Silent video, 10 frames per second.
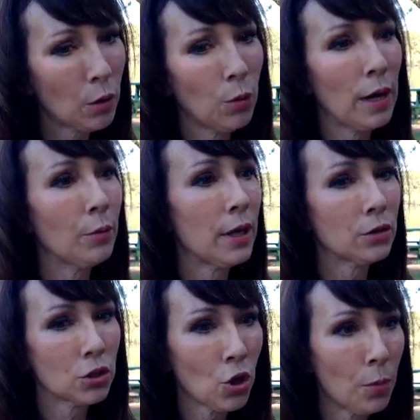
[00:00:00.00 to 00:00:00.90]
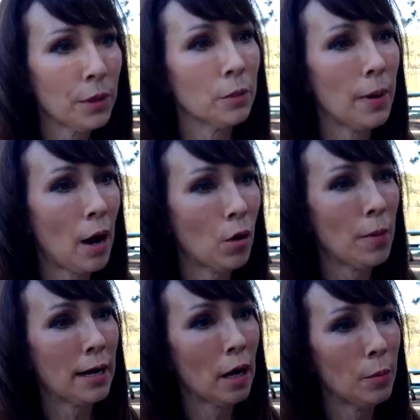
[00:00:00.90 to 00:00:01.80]
away without stopping to power
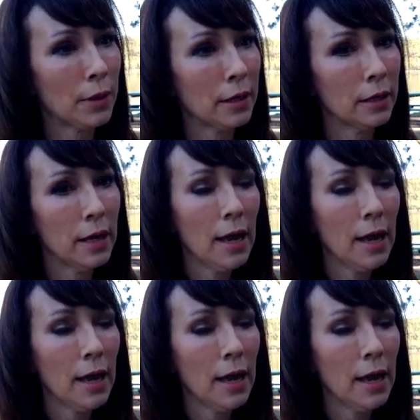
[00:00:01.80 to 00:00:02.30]
back up again.